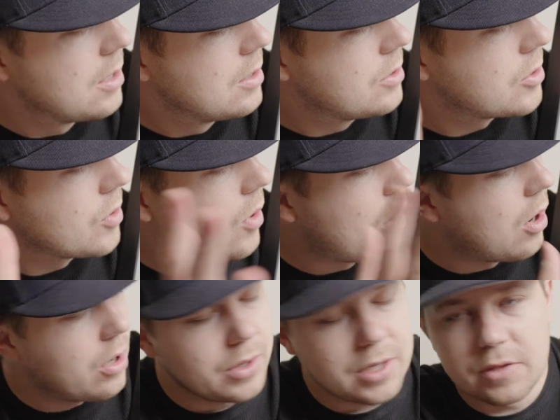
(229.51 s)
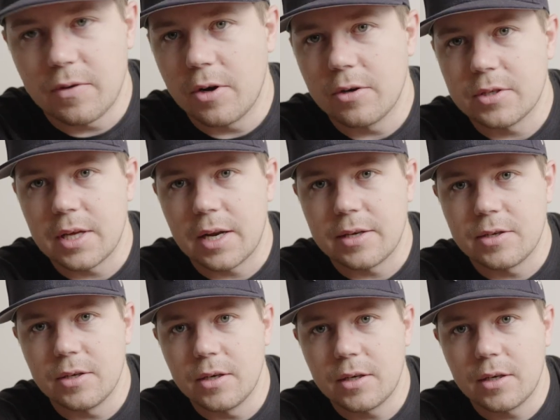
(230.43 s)
So all these photos that I
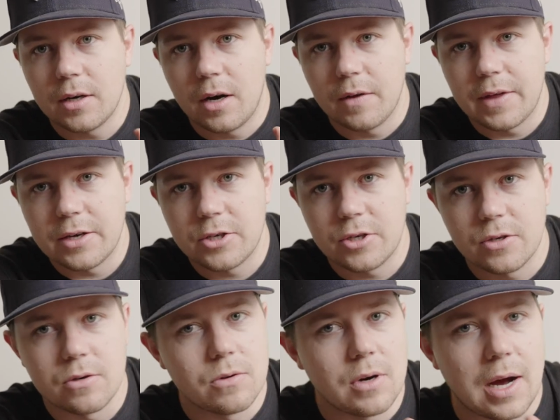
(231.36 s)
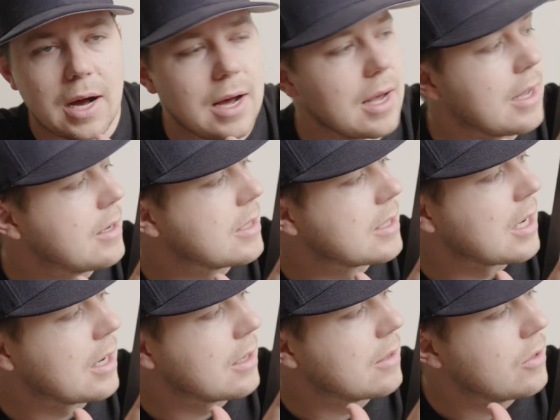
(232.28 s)
took on that shoot, I
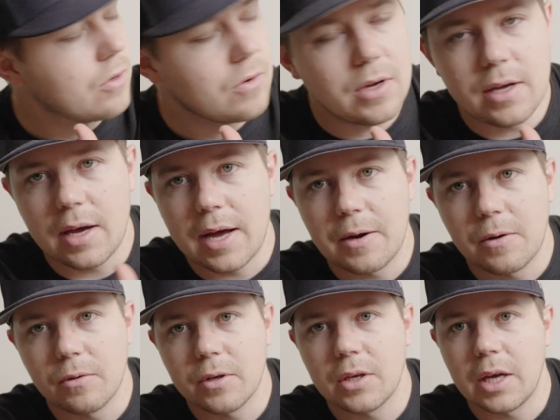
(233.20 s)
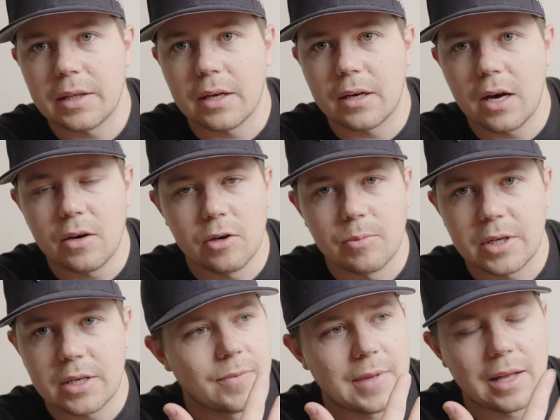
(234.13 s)
decided, you know what? I don't really like the color
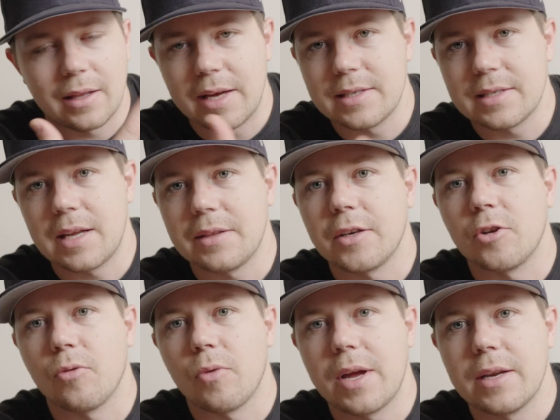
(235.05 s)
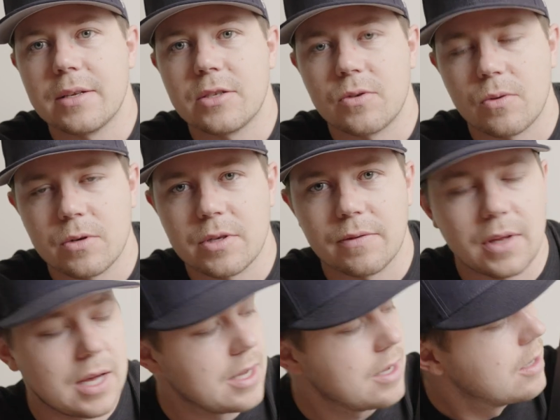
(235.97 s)
because that light's not the greatest source of
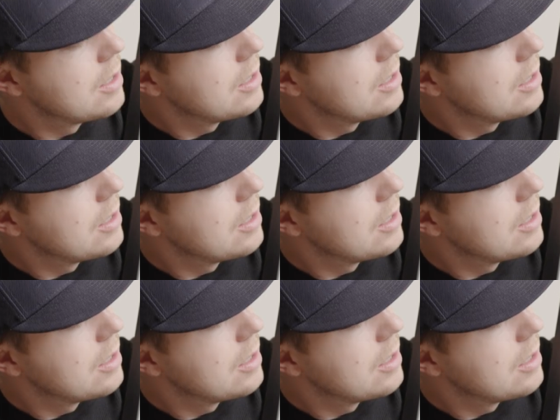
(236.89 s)
light.